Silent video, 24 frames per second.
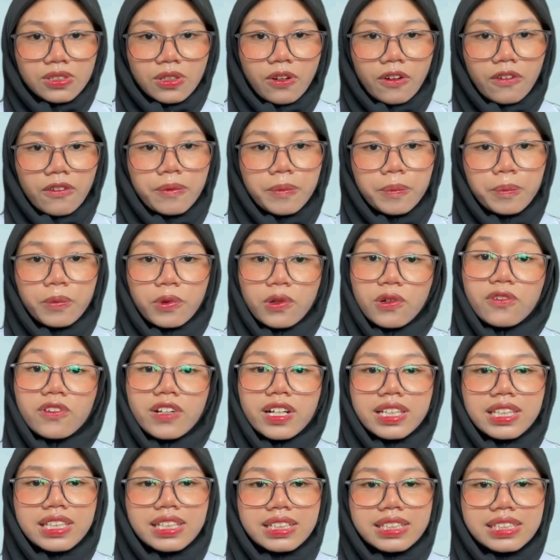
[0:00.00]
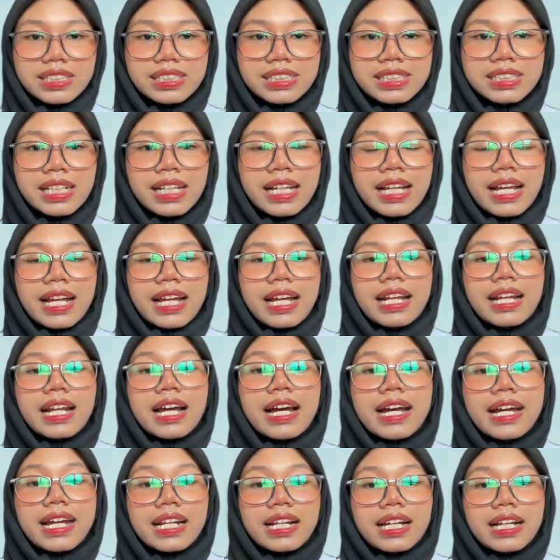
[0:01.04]
of both articles and
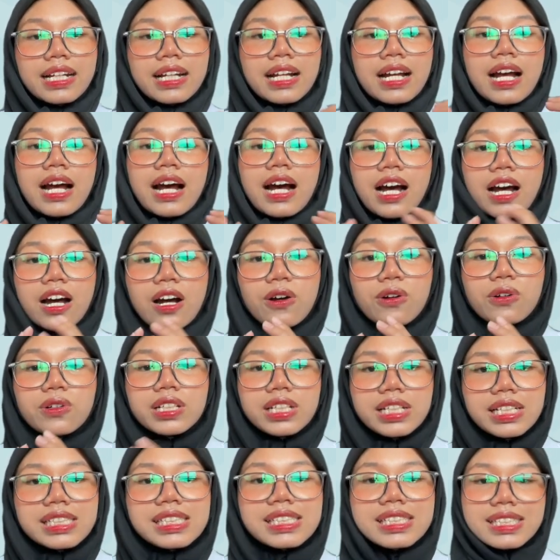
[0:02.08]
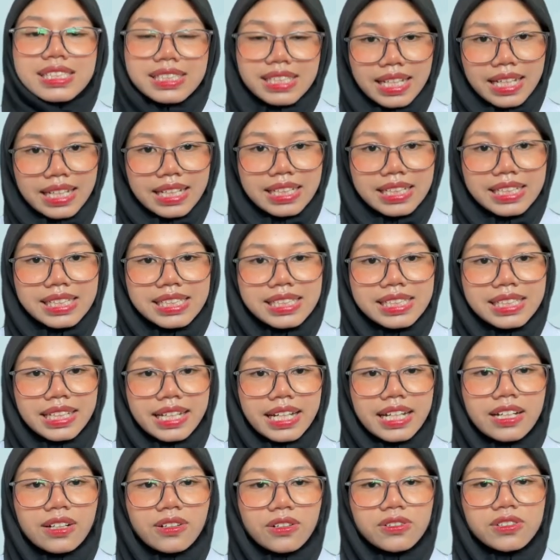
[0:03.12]
highlight how each studies
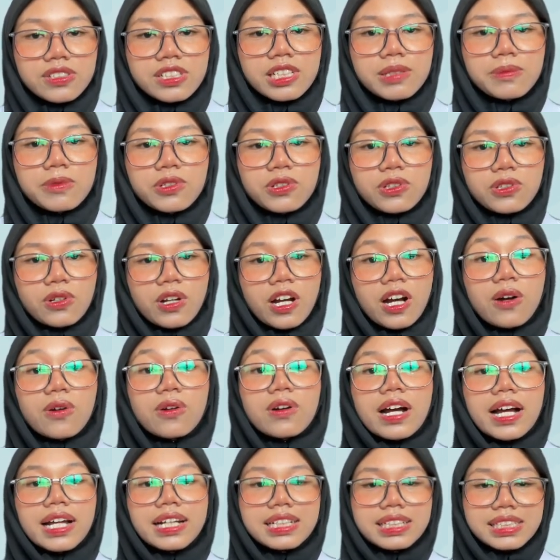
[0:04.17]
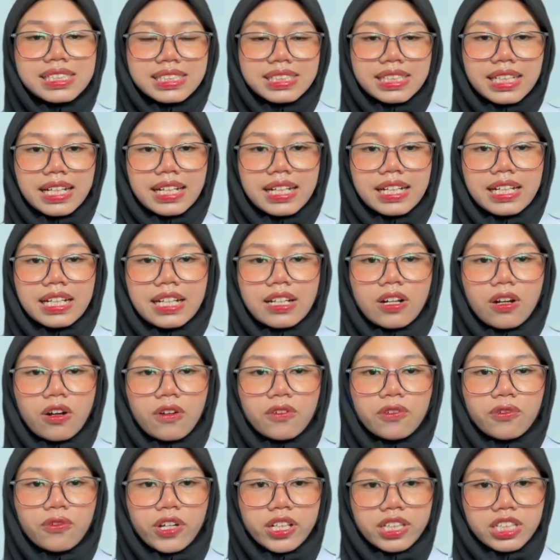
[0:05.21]
can contribute to our understanding of
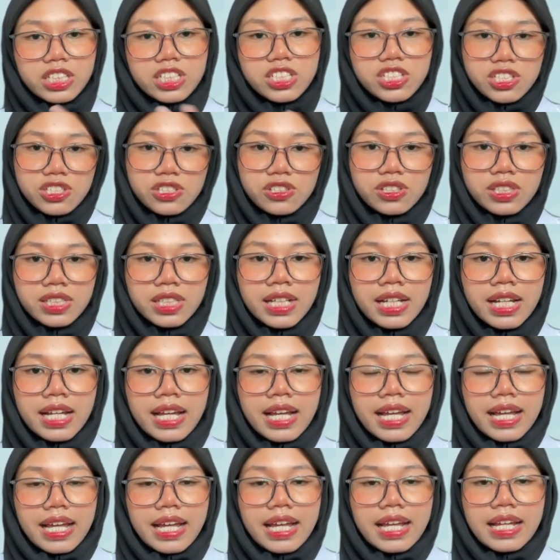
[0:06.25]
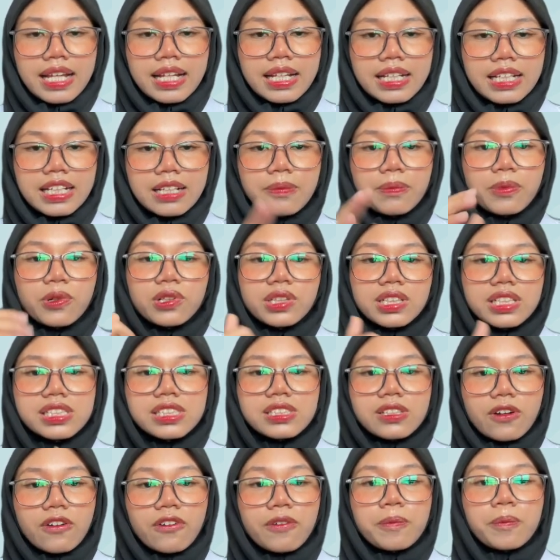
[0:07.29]
water issues and the importance
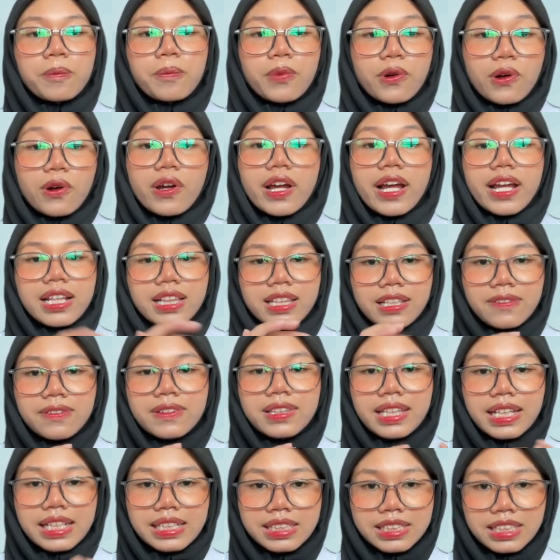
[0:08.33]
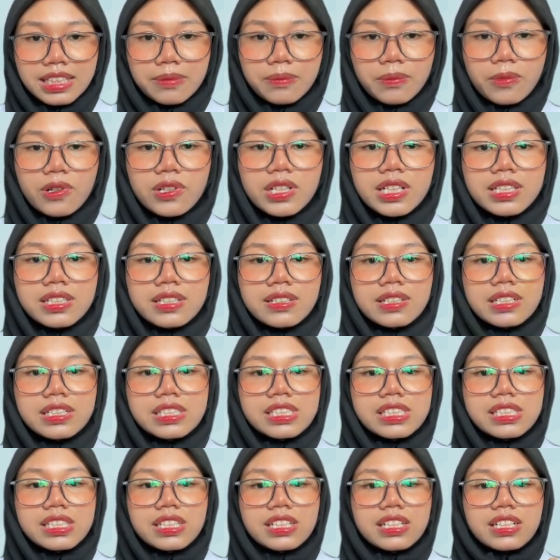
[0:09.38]
of proactive testing monitoring
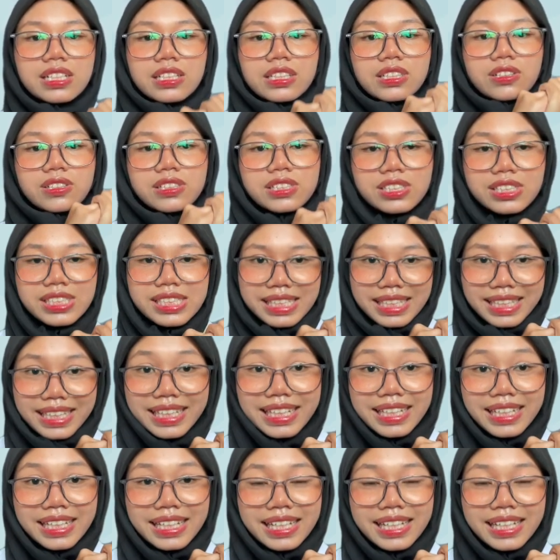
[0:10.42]
genotoxicity